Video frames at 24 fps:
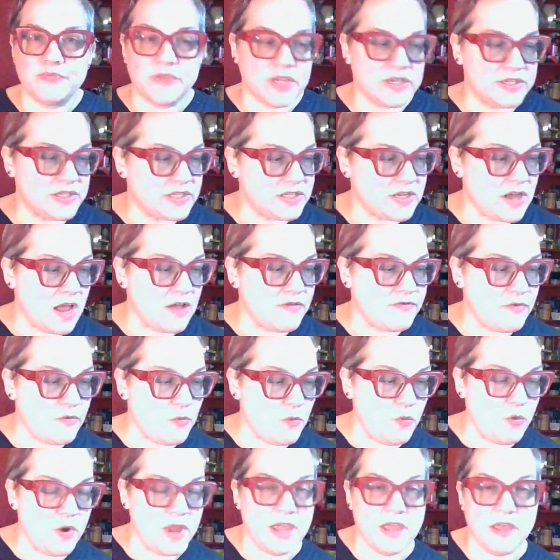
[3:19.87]

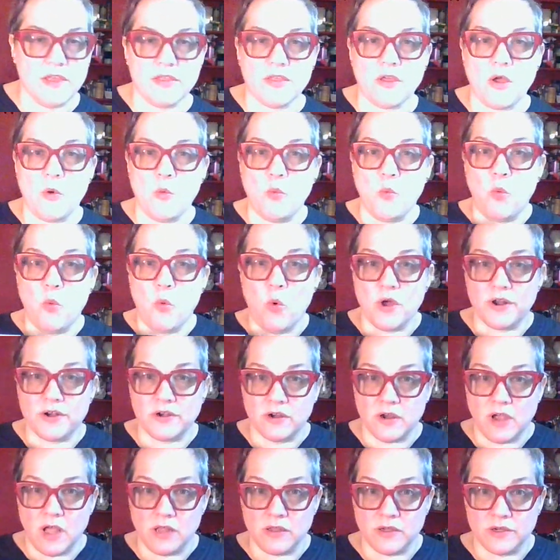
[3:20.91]
stuff with
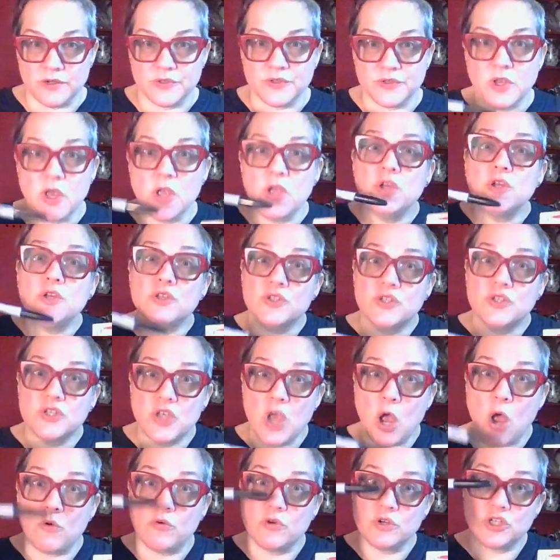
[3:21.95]
watercolors.
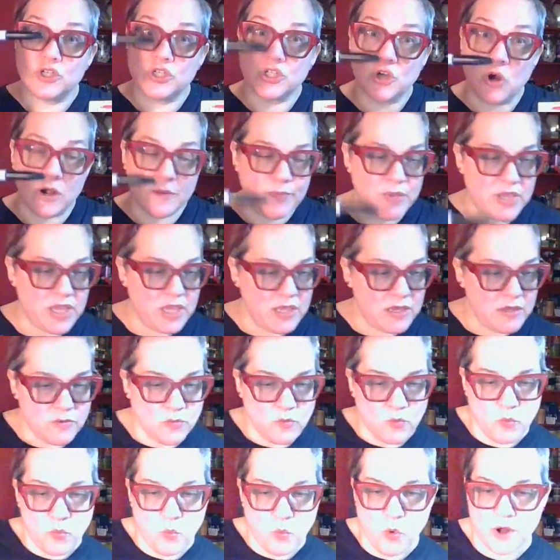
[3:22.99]
So Sharpie,
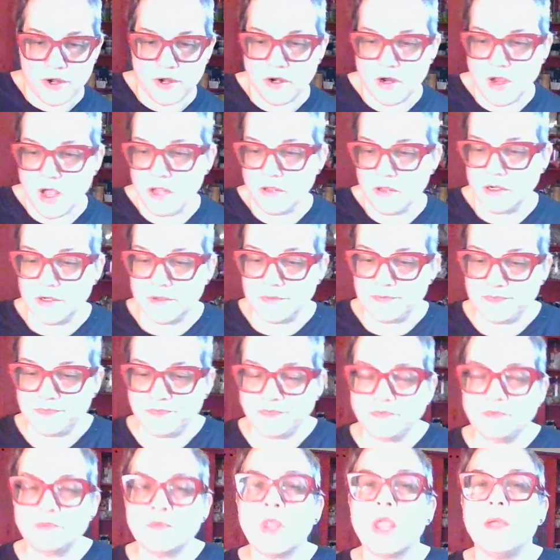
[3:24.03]
watercolor,
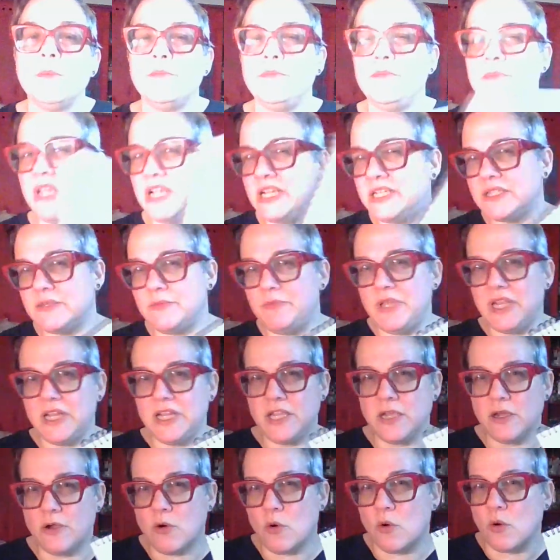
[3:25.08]
mixed
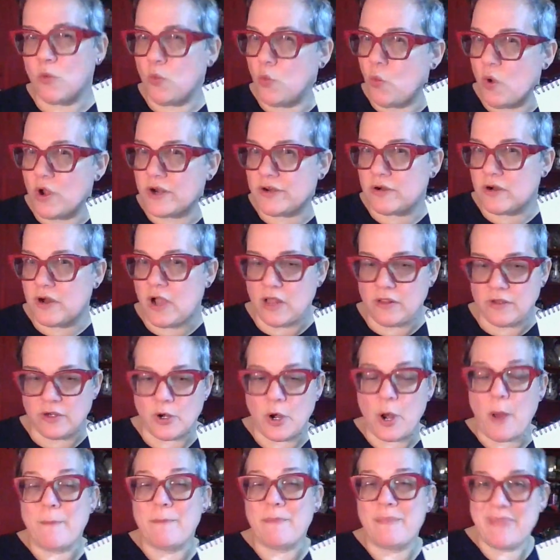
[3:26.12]
media or watercolor
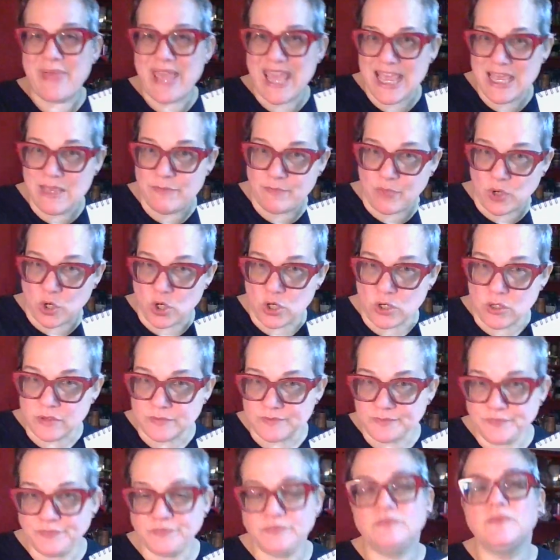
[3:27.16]
paper.
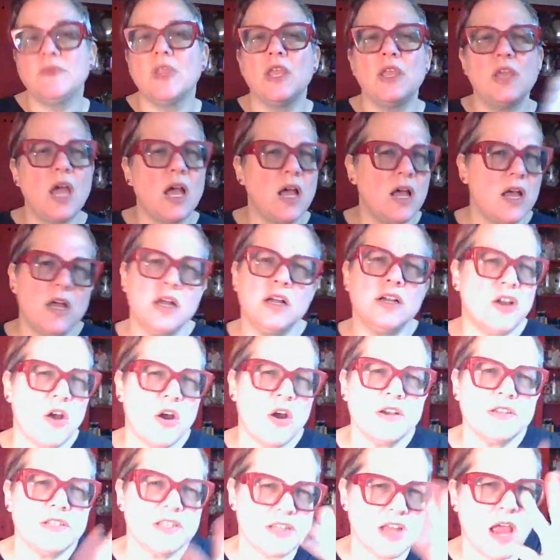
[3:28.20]

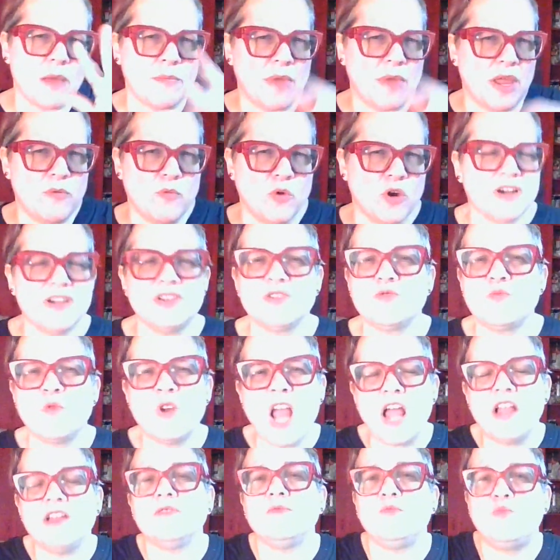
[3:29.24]
Cardstock might work because
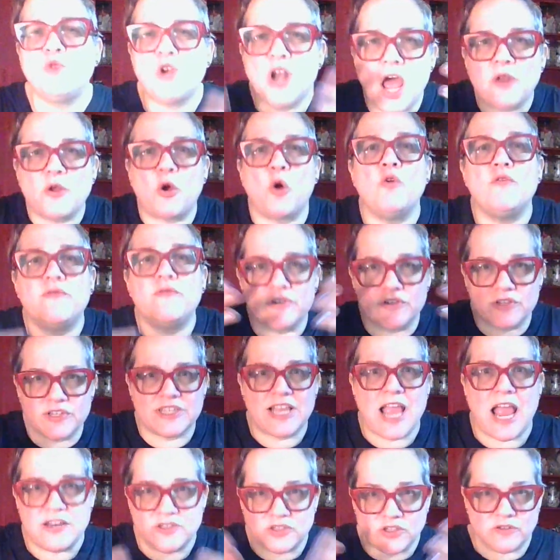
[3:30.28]
we're not
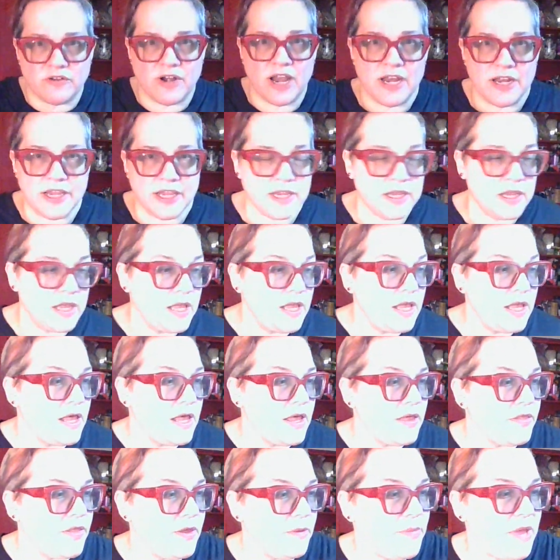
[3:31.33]
oversaturating
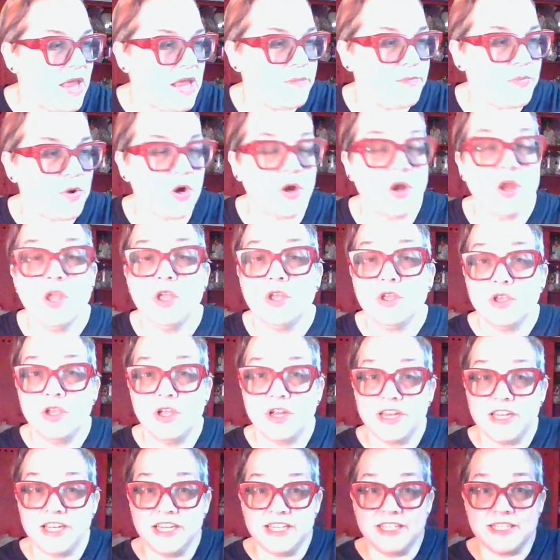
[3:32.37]
the paper.
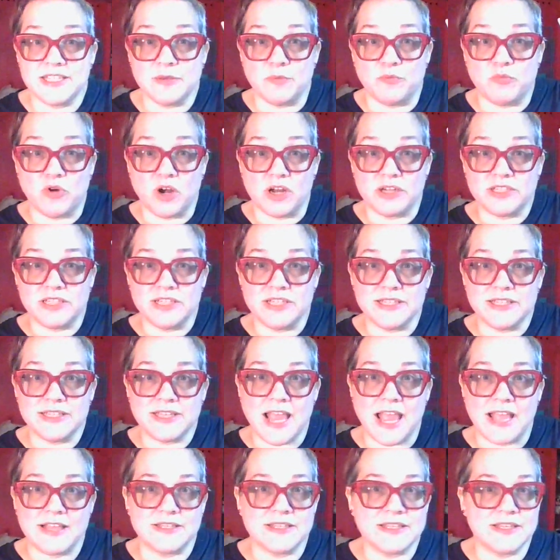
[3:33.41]
You're going to need some brushes
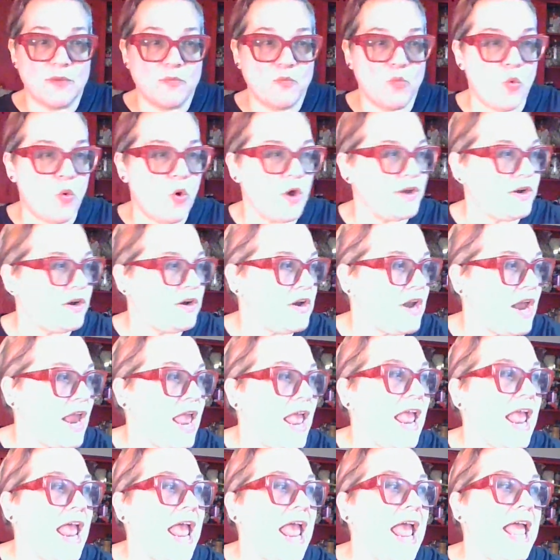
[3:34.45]
and some water.
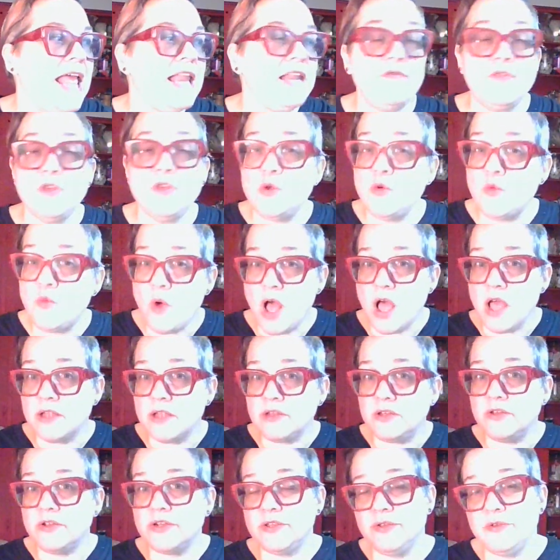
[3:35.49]
And if you want,
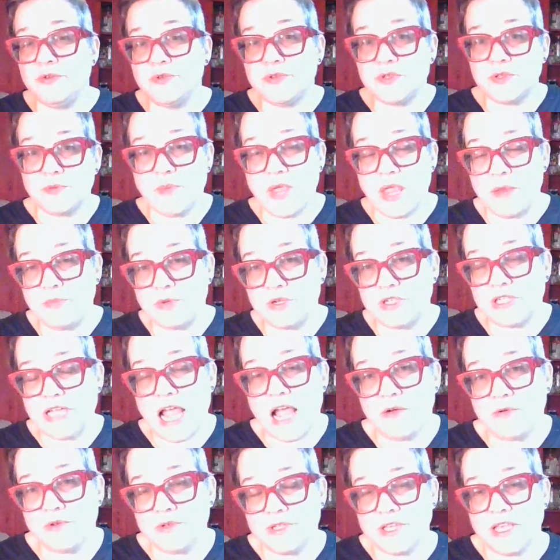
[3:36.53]
you can use some paper
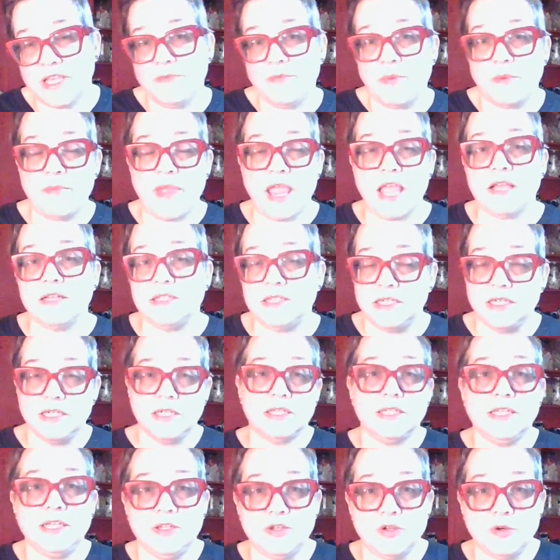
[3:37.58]
towels. Keep them handy to
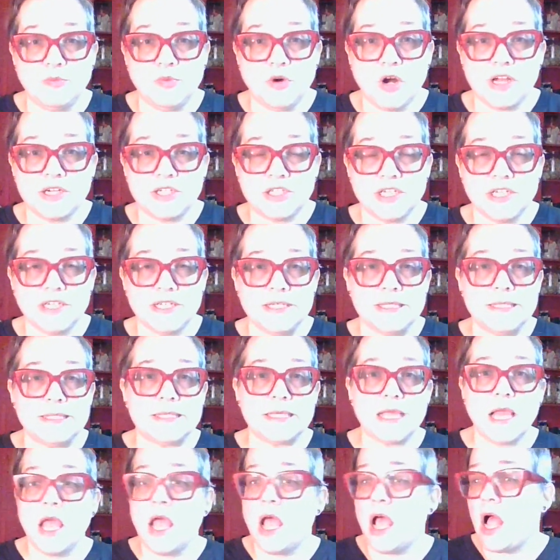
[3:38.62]
clean your
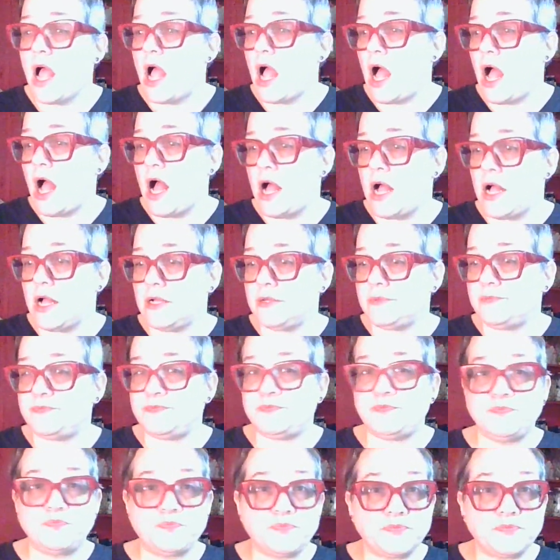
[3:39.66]
brushes. And